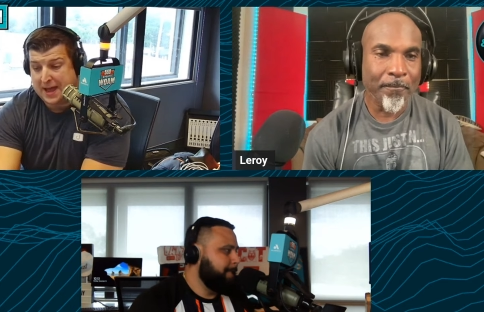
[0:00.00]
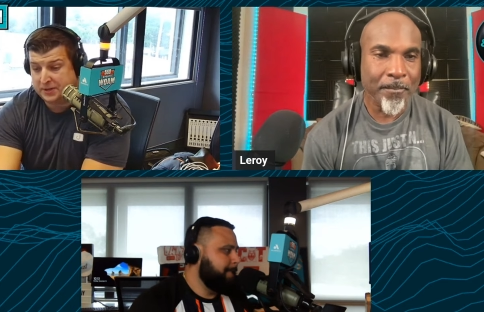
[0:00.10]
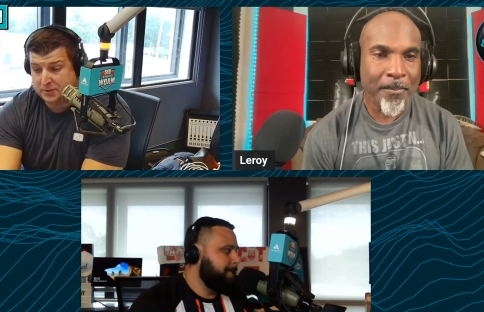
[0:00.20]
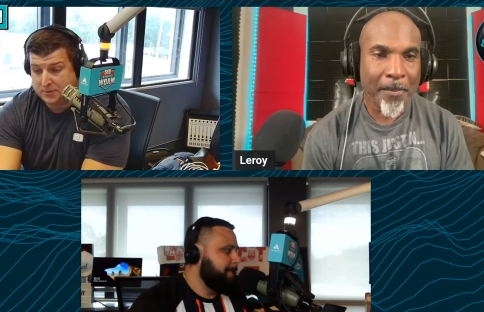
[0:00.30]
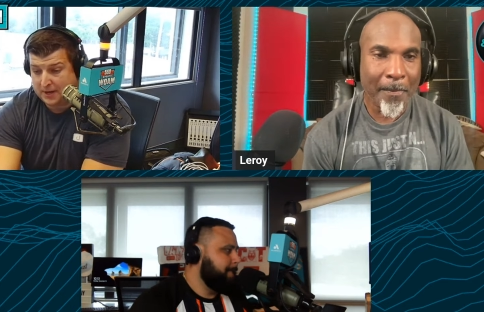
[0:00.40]

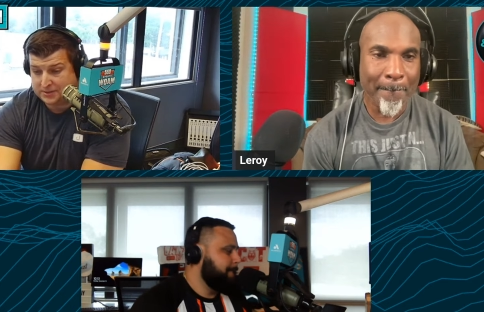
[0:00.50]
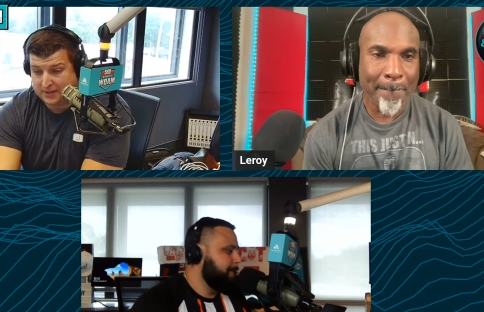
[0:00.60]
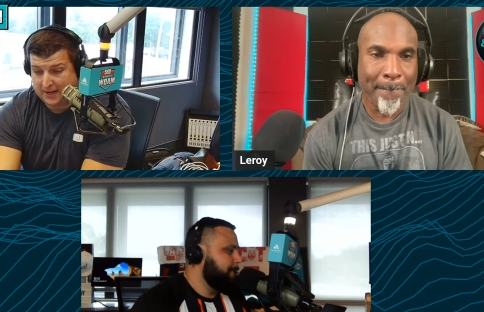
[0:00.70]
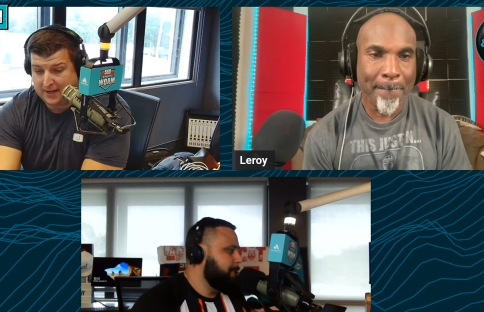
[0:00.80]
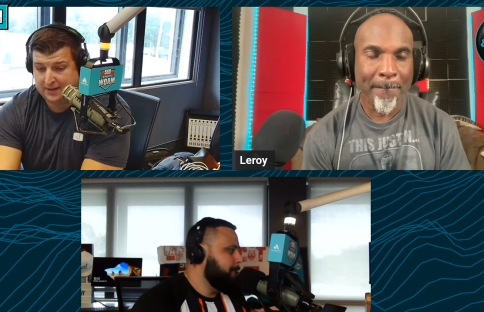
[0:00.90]
Speaker 1: had to do
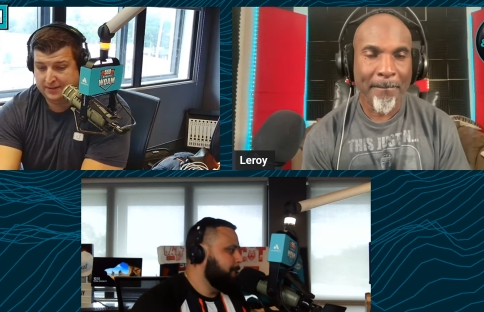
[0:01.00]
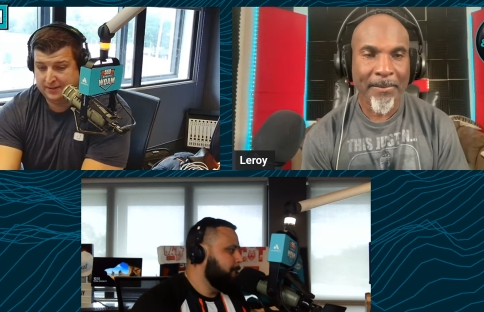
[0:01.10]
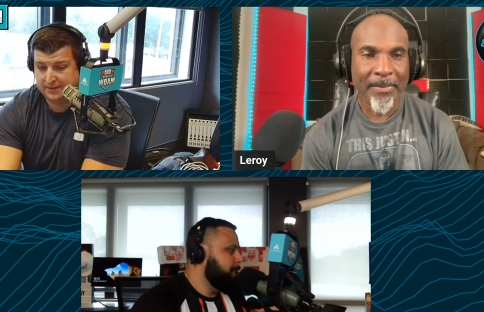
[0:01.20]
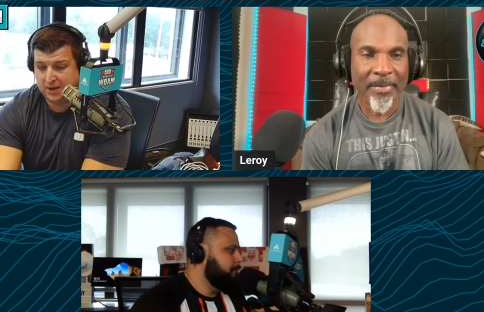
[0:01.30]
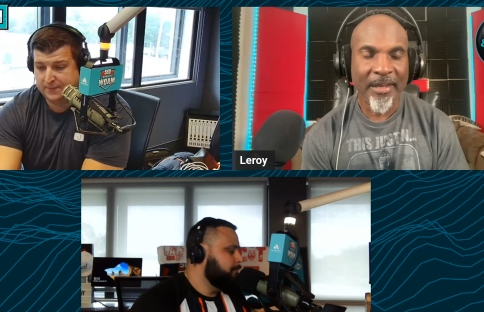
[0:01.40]
yesterday.
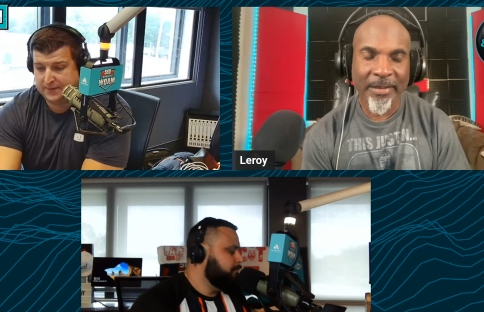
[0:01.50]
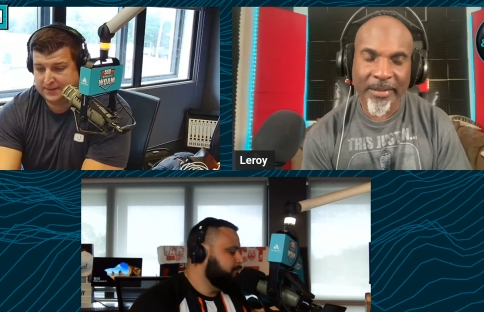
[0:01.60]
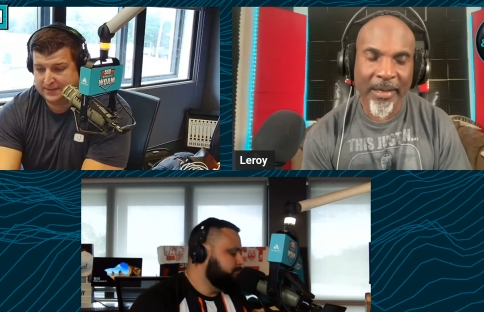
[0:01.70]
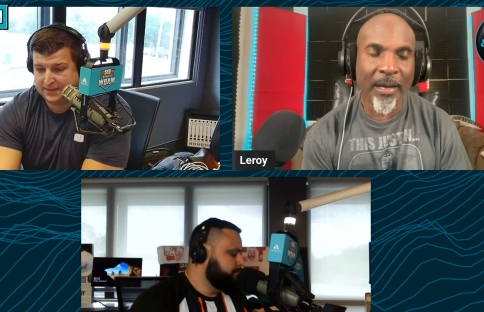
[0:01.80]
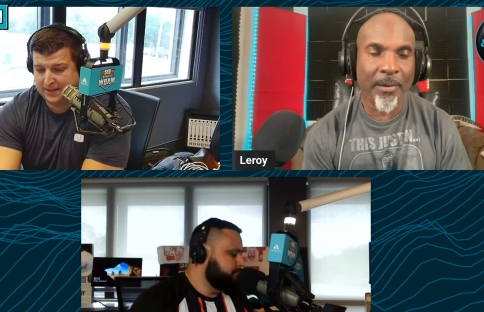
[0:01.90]
The
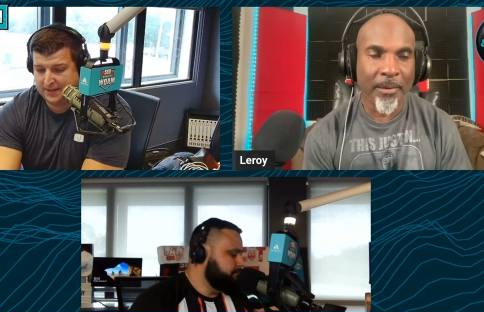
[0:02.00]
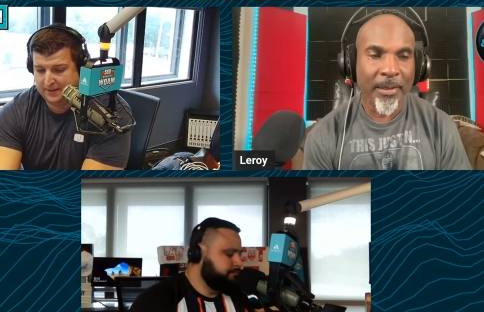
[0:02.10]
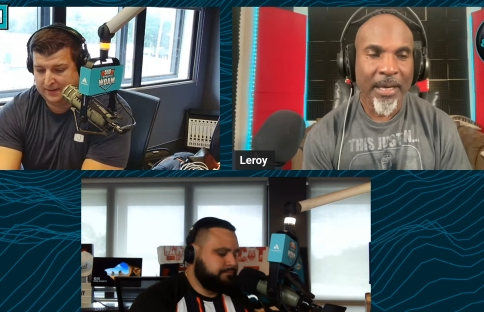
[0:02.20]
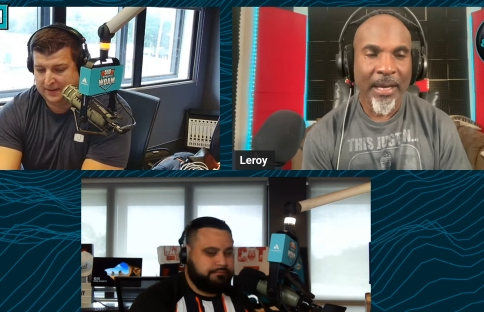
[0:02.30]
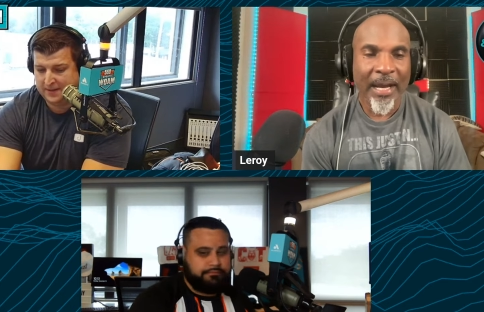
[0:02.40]
Dolphins, yeah.
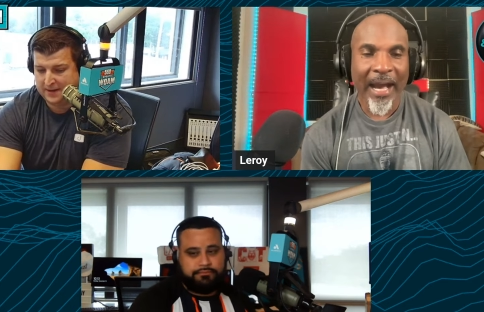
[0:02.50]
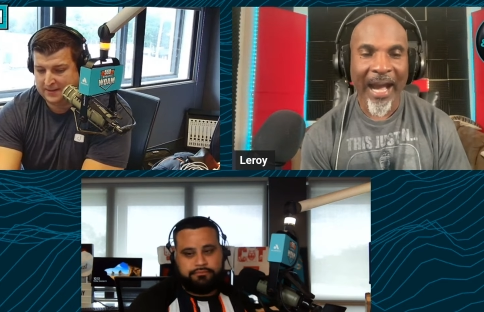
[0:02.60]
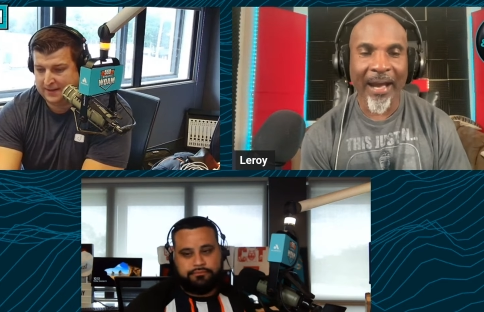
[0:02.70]
uh, they, they